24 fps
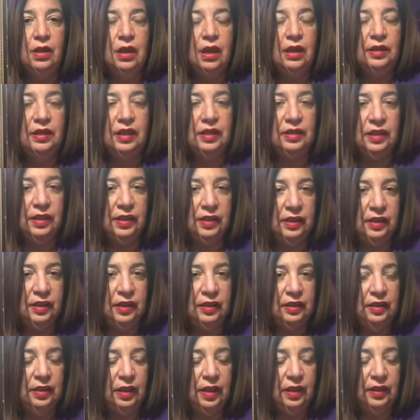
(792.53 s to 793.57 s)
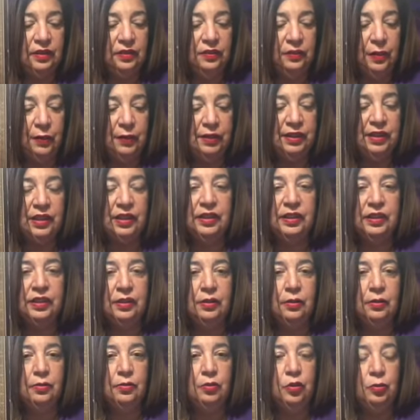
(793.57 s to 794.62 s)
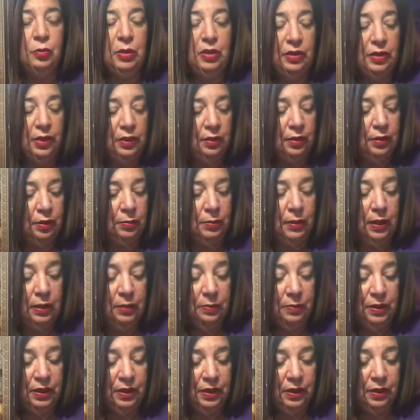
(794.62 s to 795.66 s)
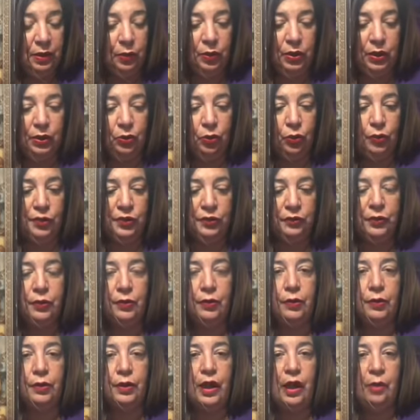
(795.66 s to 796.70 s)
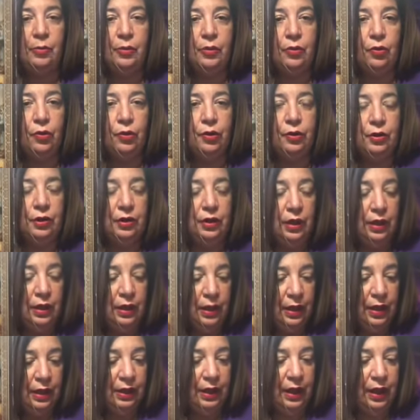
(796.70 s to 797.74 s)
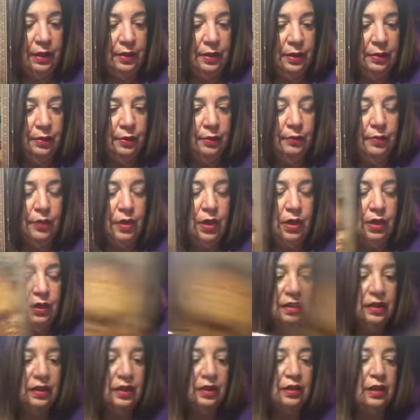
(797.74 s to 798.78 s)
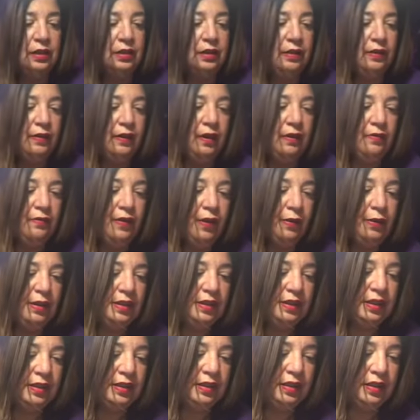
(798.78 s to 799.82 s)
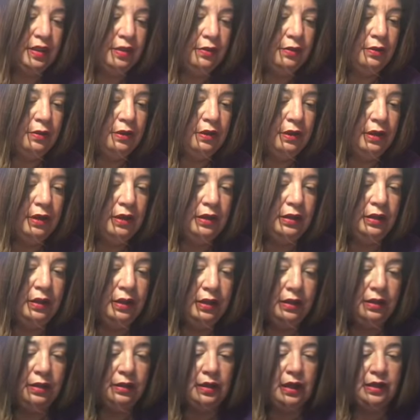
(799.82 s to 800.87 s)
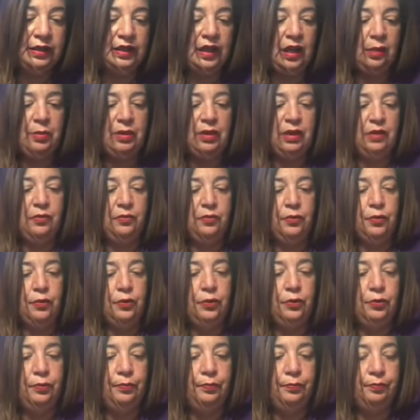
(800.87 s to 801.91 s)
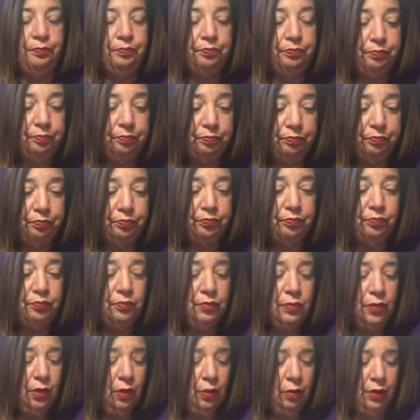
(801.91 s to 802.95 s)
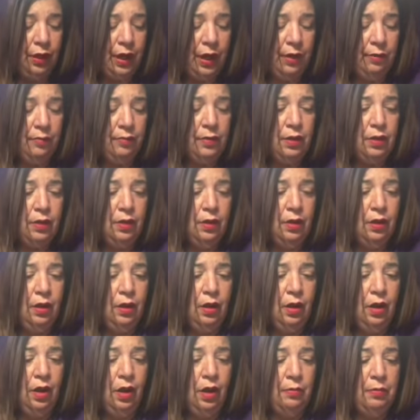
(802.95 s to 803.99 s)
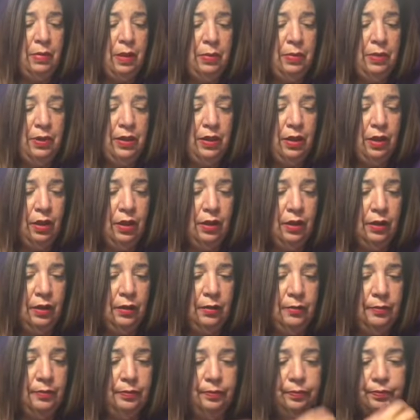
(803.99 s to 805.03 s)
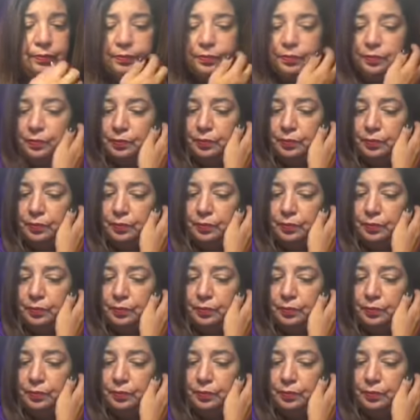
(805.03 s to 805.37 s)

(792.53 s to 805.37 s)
It's, a, it's very sincere. You may, dealing, may be dealing with a Taurus, Virgo, or Capricorn again here. This is a, a very sincere de deal that's coming in for you, okay? Uh, maybe um,